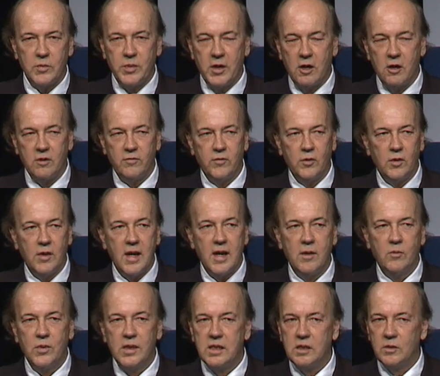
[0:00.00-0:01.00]
powerful,
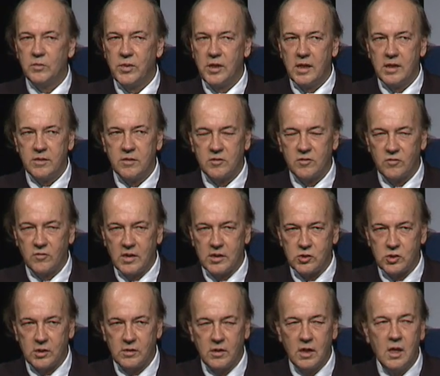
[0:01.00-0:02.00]
and we can apply them to
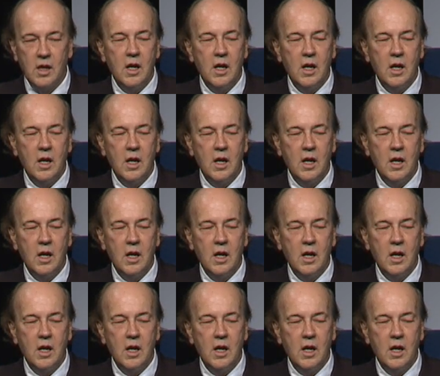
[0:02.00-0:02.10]
Russia.